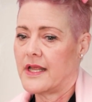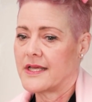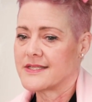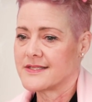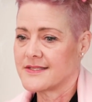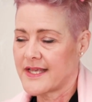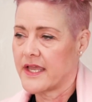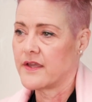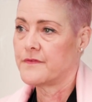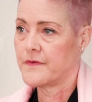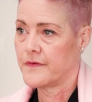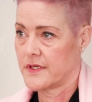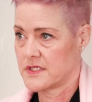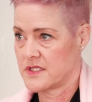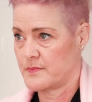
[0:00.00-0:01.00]
a
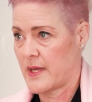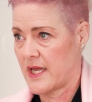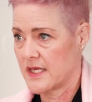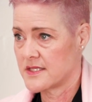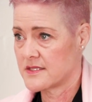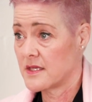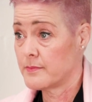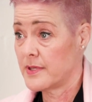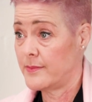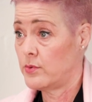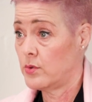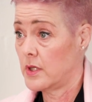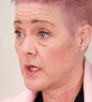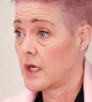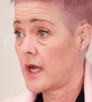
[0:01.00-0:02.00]
safe space that
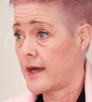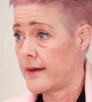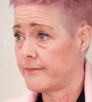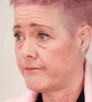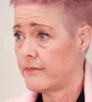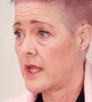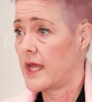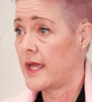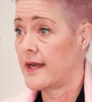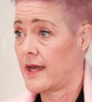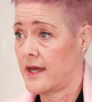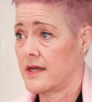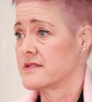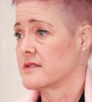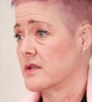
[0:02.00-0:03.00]
people can come and
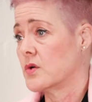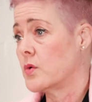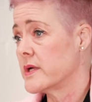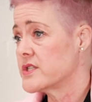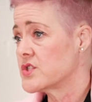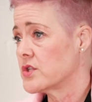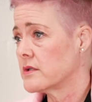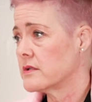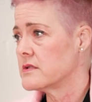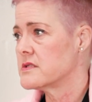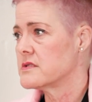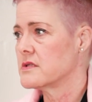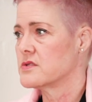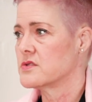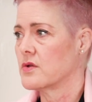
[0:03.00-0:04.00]
ask
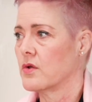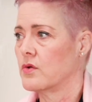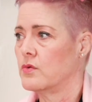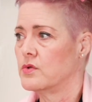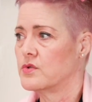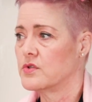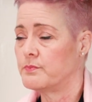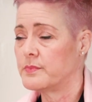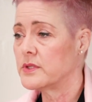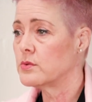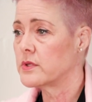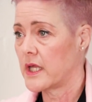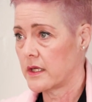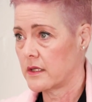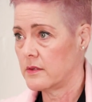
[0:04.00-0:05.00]
questions. So to
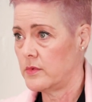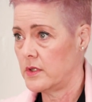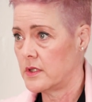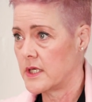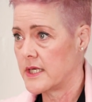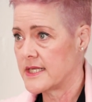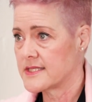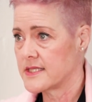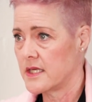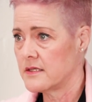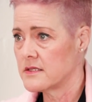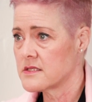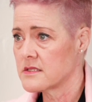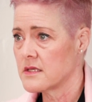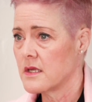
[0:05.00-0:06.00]
build that community
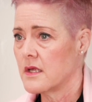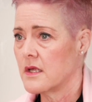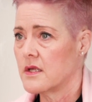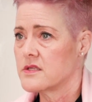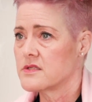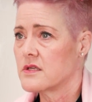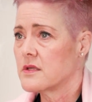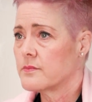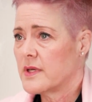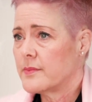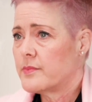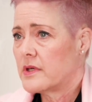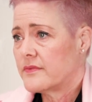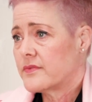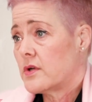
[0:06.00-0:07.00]
sense, so that
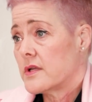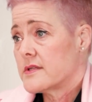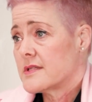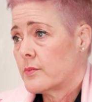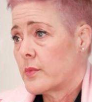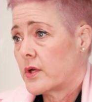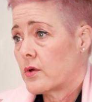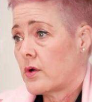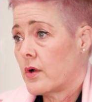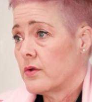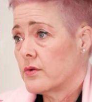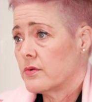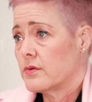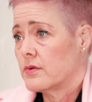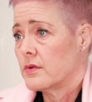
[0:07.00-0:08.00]
people have got somewhere to
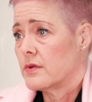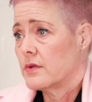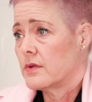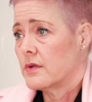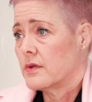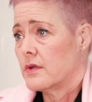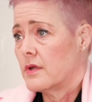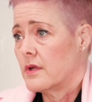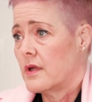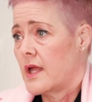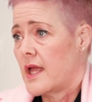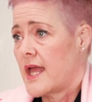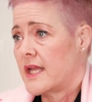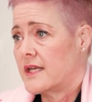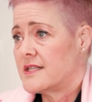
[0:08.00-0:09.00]
go mm.
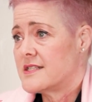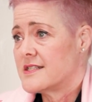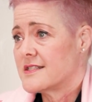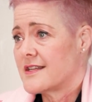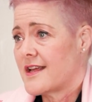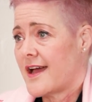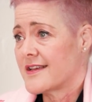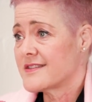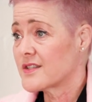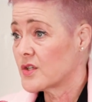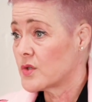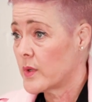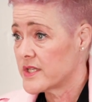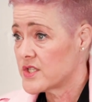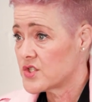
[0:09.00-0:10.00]
and
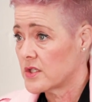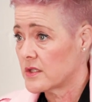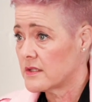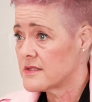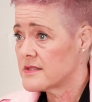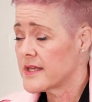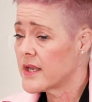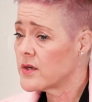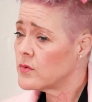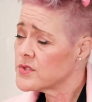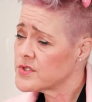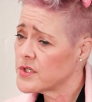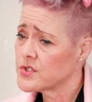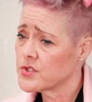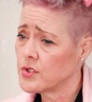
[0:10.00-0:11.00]
ask questions, and
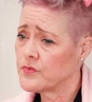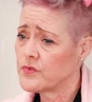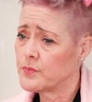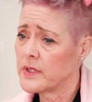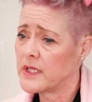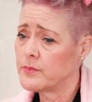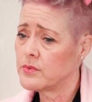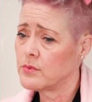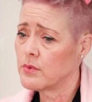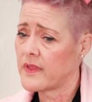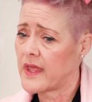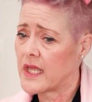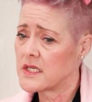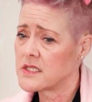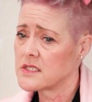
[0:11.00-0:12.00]
also too for people
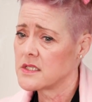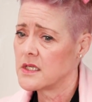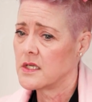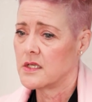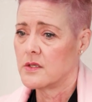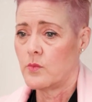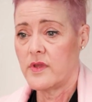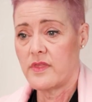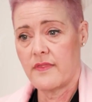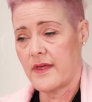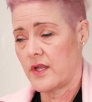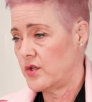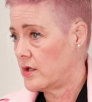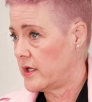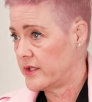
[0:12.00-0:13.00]
that whether
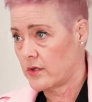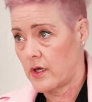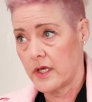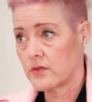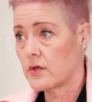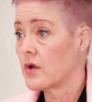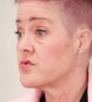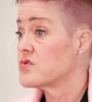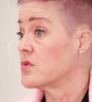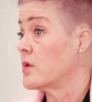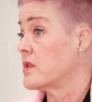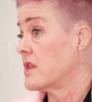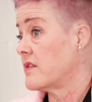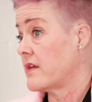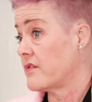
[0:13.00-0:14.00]
they're newly diagnosed or
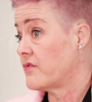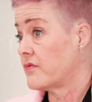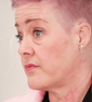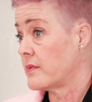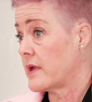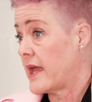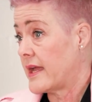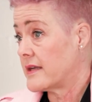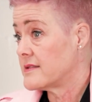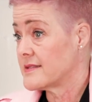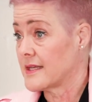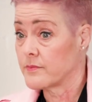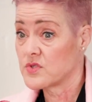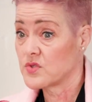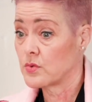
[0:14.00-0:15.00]
whether they've had
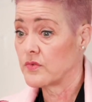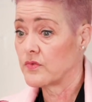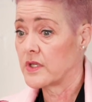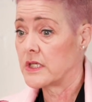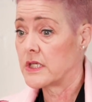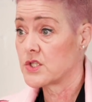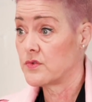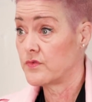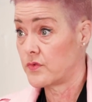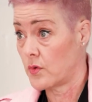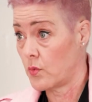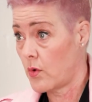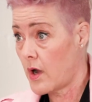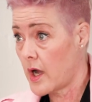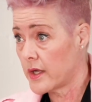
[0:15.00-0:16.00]
some sort of condition for
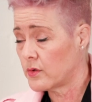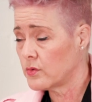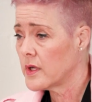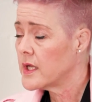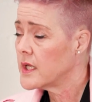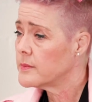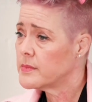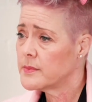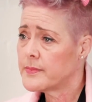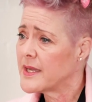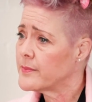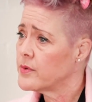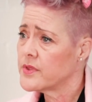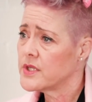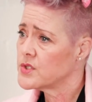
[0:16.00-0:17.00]
a while, but
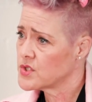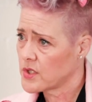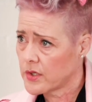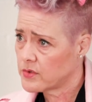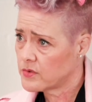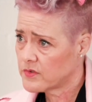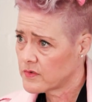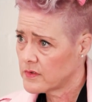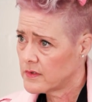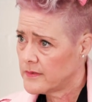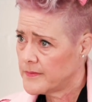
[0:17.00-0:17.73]
people that don't